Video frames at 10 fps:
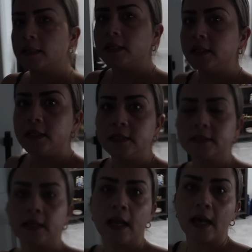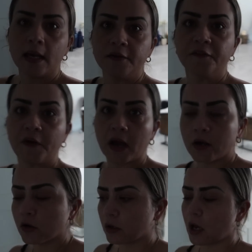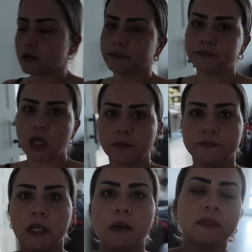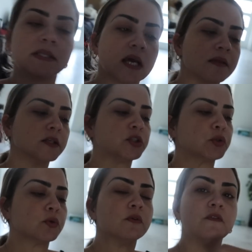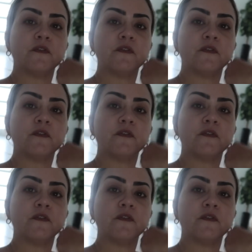it's like 5 o'clock. No, let me say the truth.